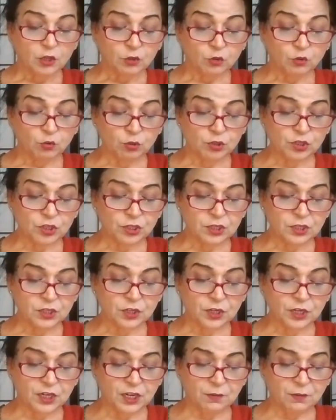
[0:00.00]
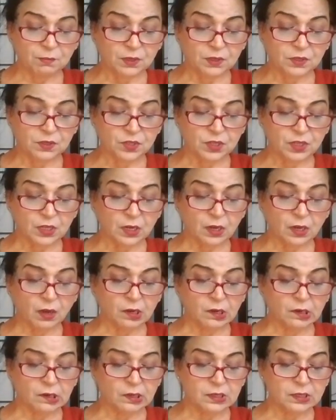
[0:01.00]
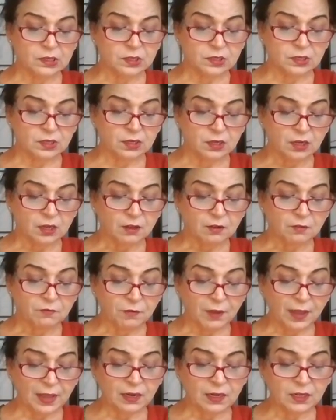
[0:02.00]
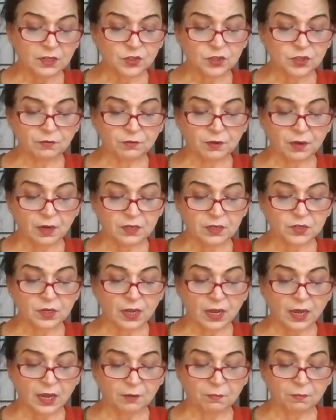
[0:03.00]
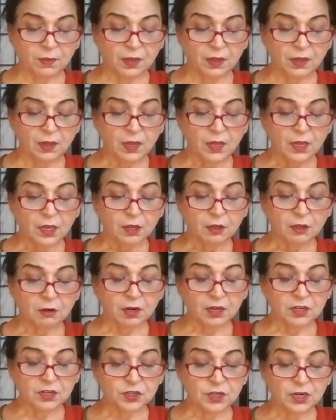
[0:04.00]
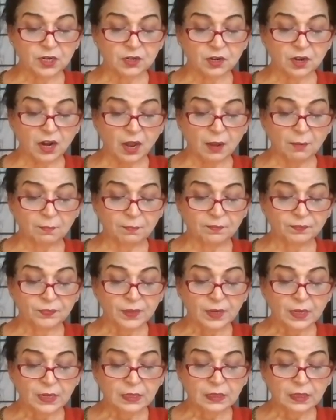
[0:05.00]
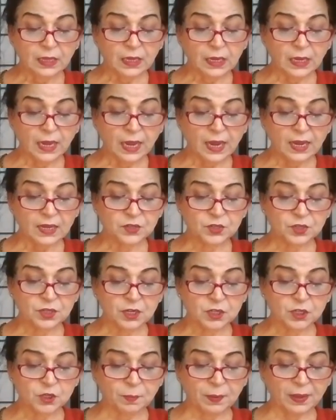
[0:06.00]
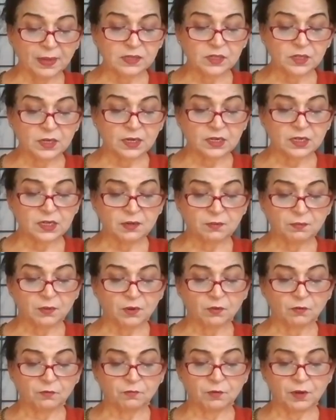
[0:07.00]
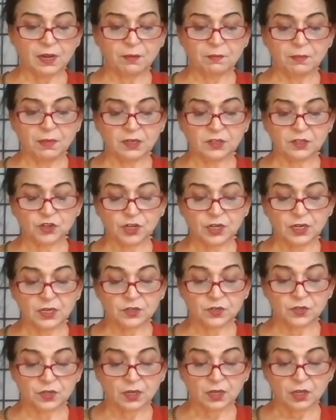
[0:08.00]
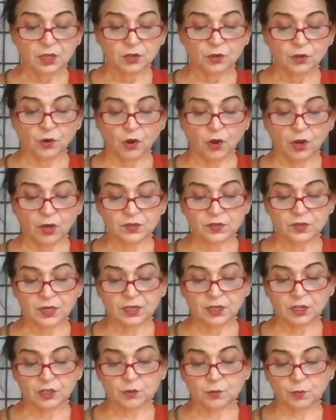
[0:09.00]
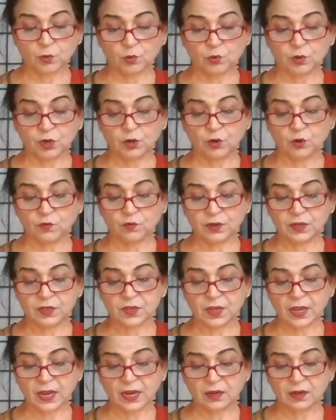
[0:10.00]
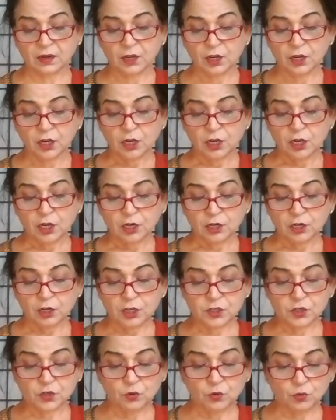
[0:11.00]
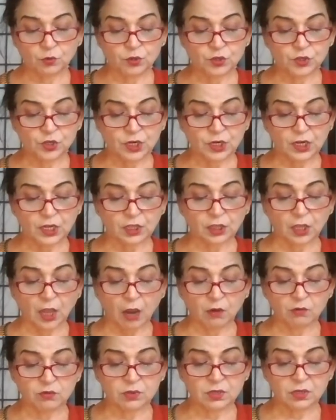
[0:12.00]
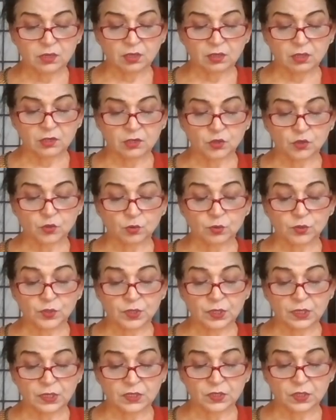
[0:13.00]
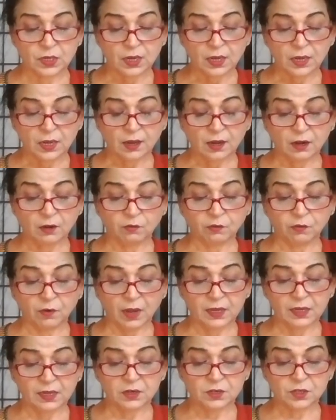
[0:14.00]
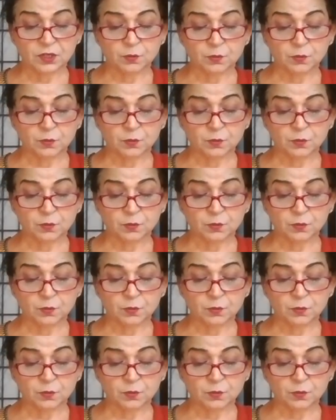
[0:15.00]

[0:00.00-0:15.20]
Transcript: Dushan's demons, the occult phalanx of Khar's army, rushed at Ram. They cast their spells at him, flaming trees, rocks that exploded over his head, disgorging a thousand other sorceries and fire